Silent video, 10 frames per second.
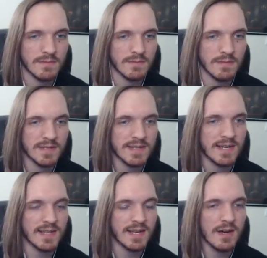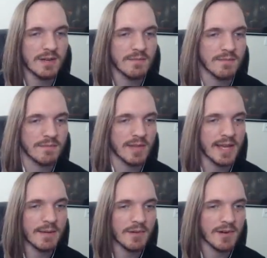It's not, like,
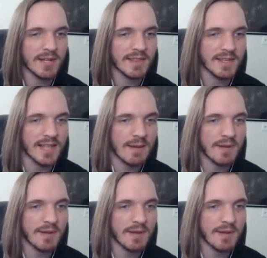unplayable or anything like that,